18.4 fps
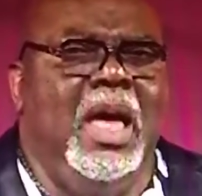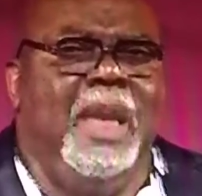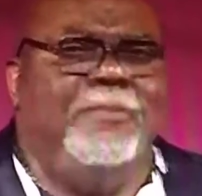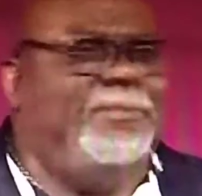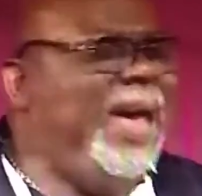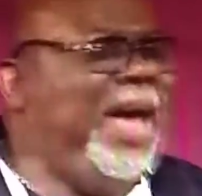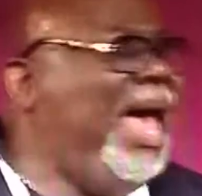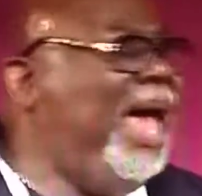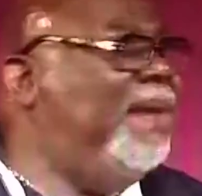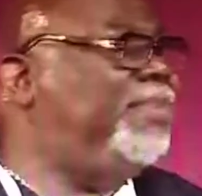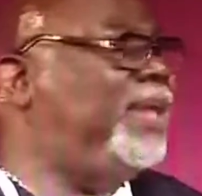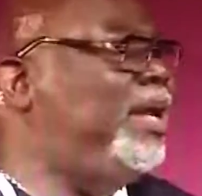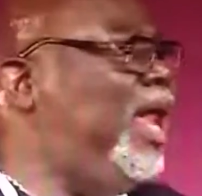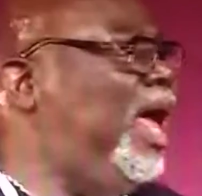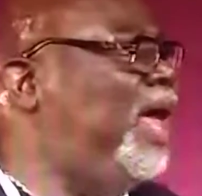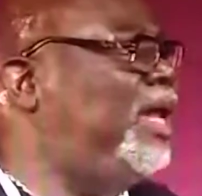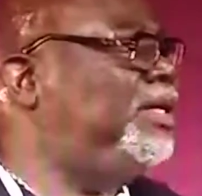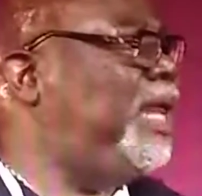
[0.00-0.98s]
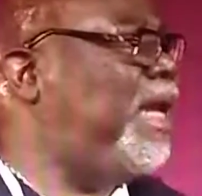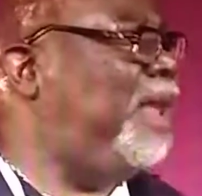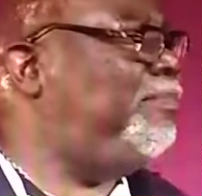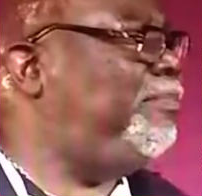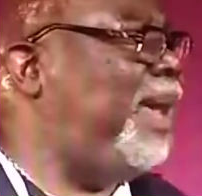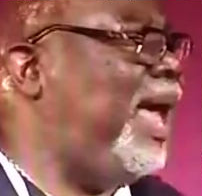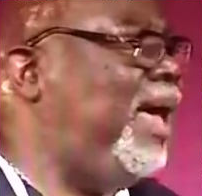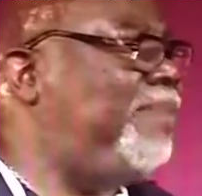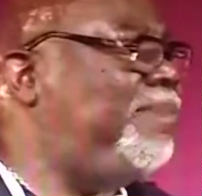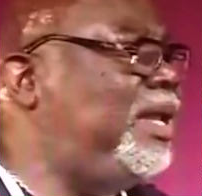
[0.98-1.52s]
Babylon, not
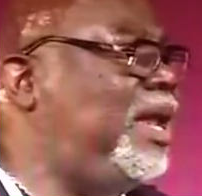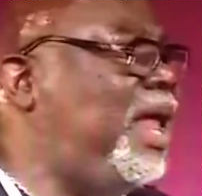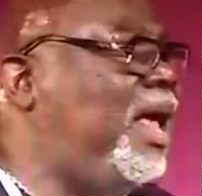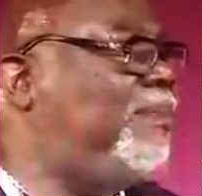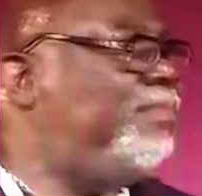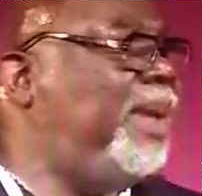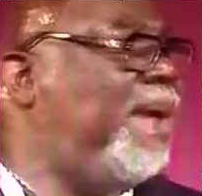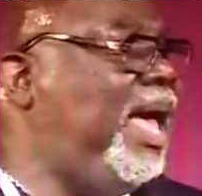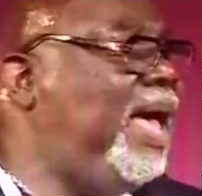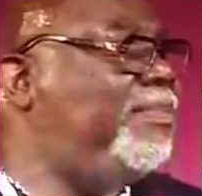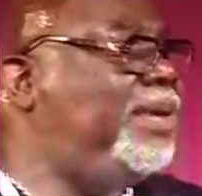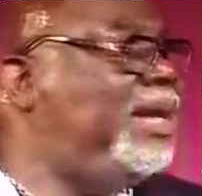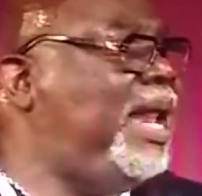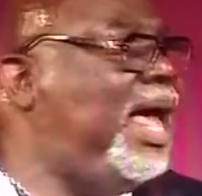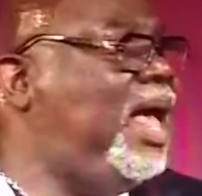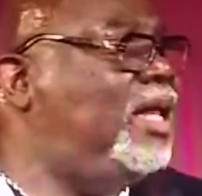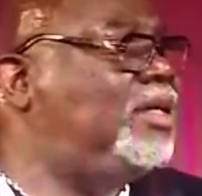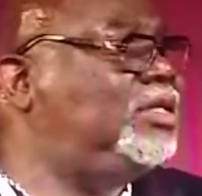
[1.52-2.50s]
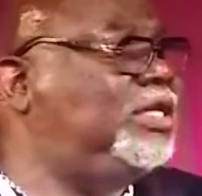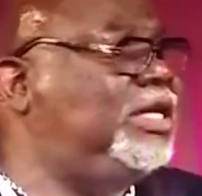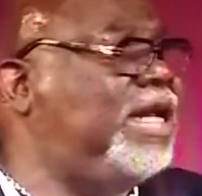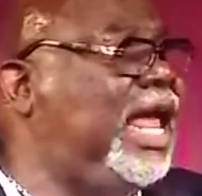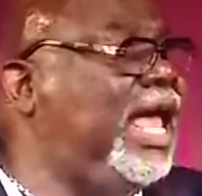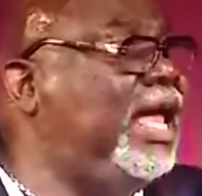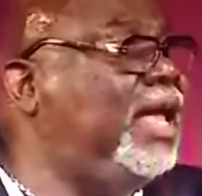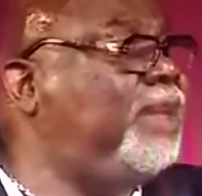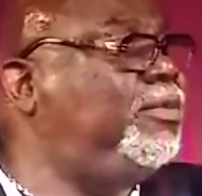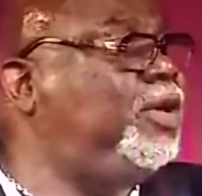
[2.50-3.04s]
Babylon, Babylon's
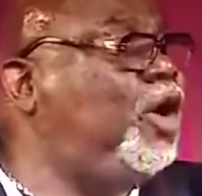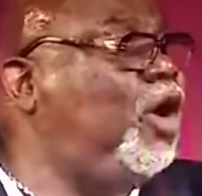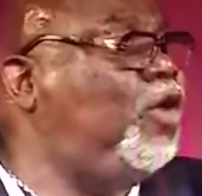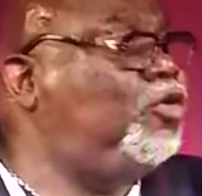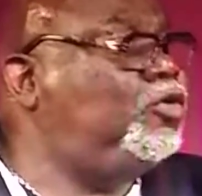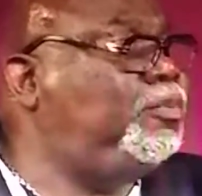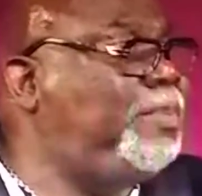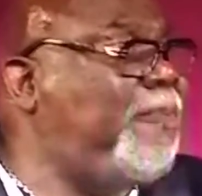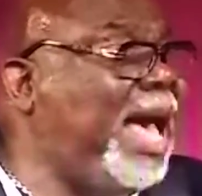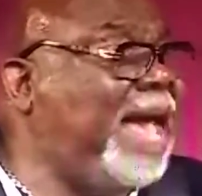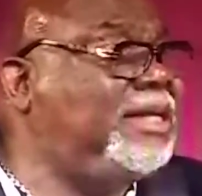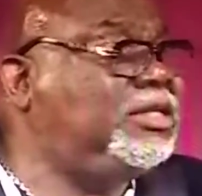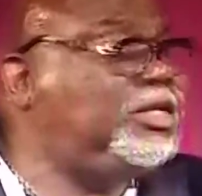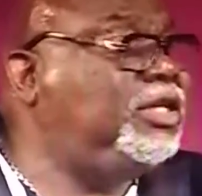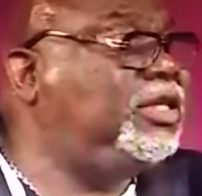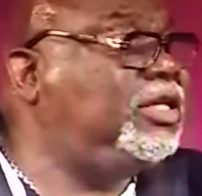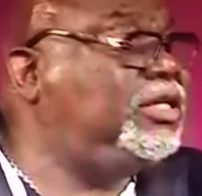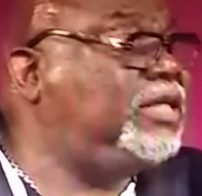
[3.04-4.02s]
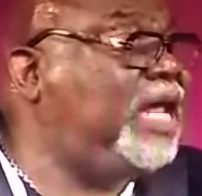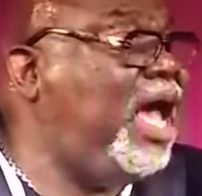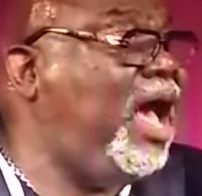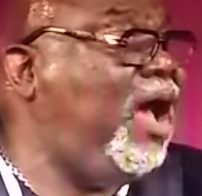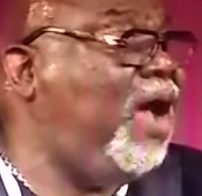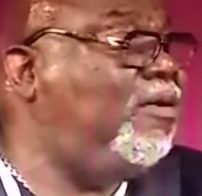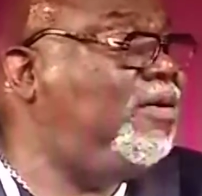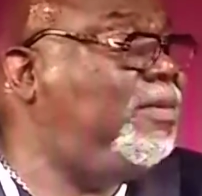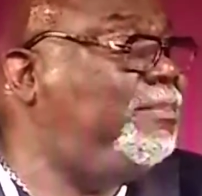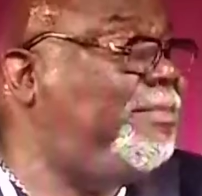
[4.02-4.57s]
name goes back to the
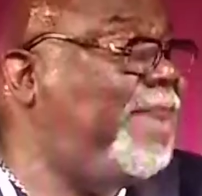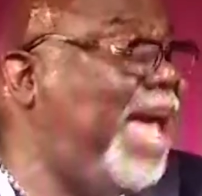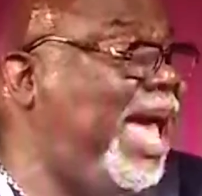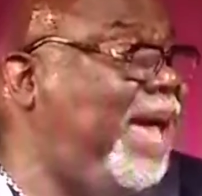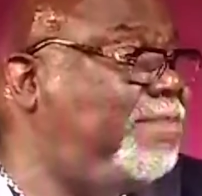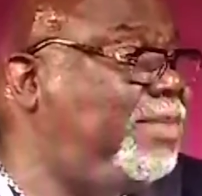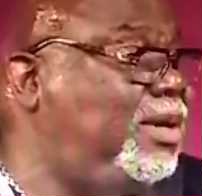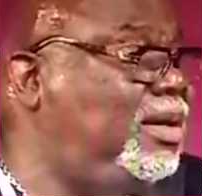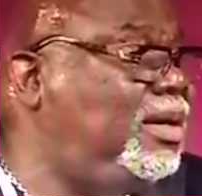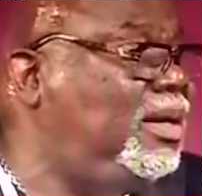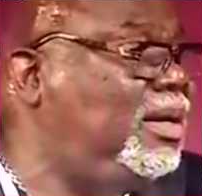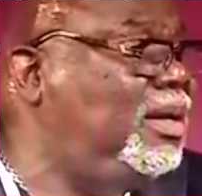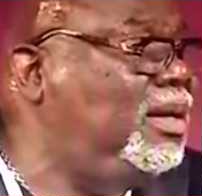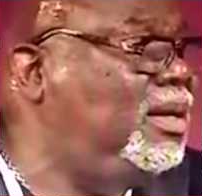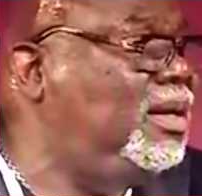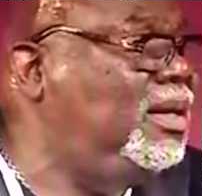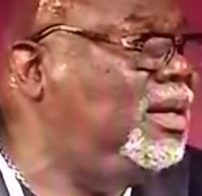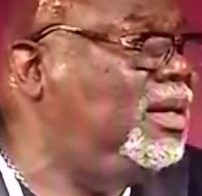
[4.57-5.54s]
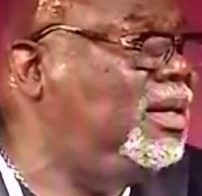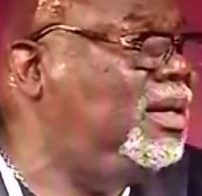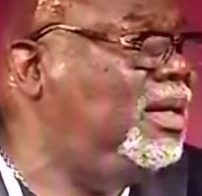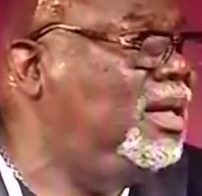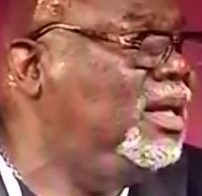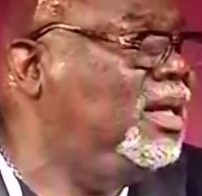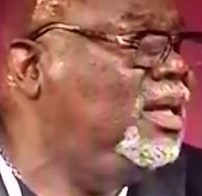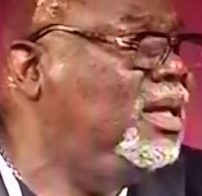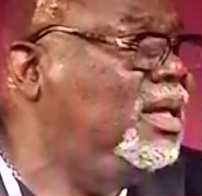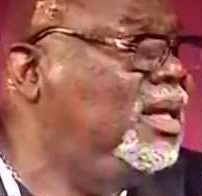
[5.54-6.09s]
Tower of Babel.
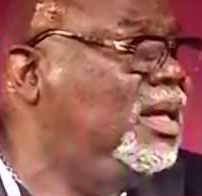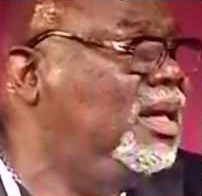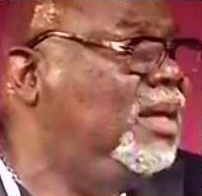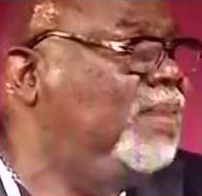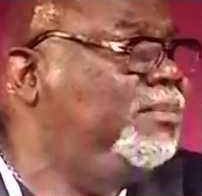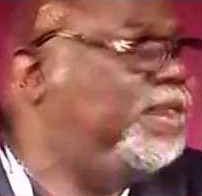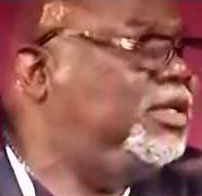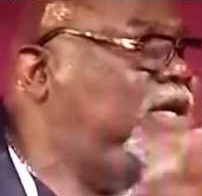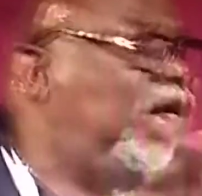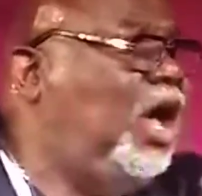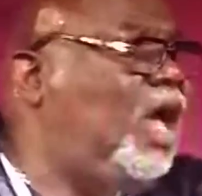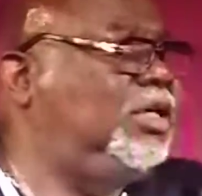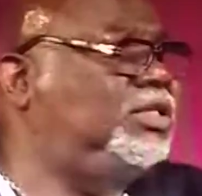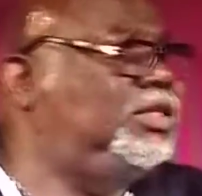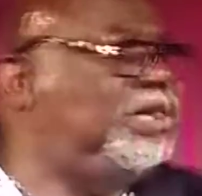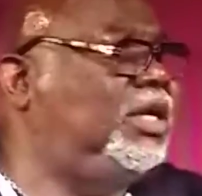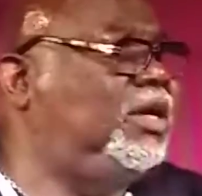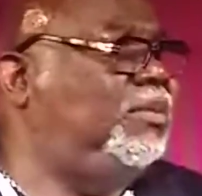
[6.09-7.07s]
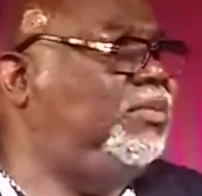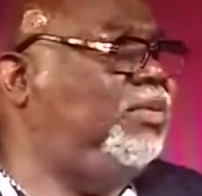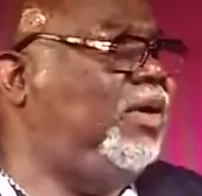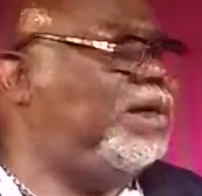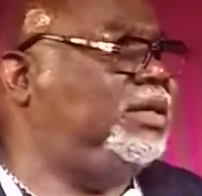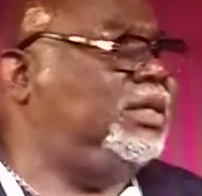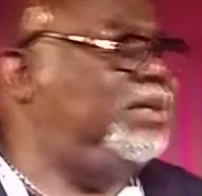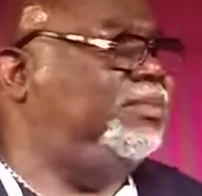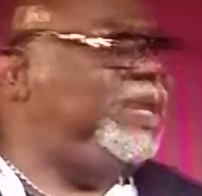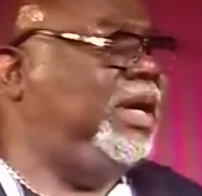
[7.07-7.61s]
But God still
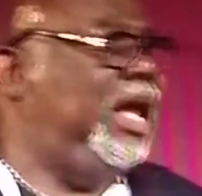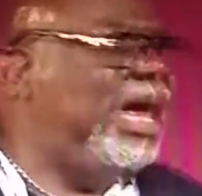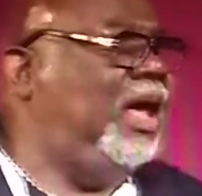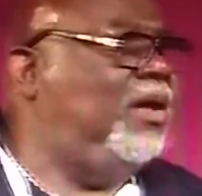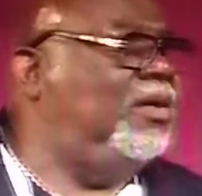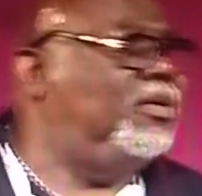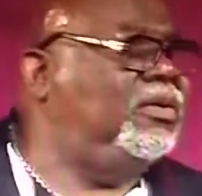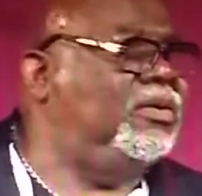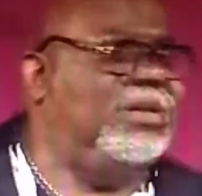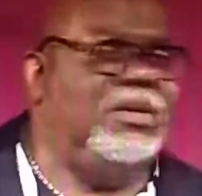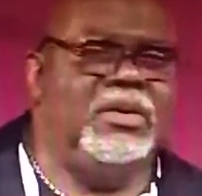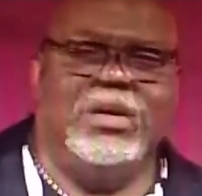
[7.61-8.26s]
brought them down.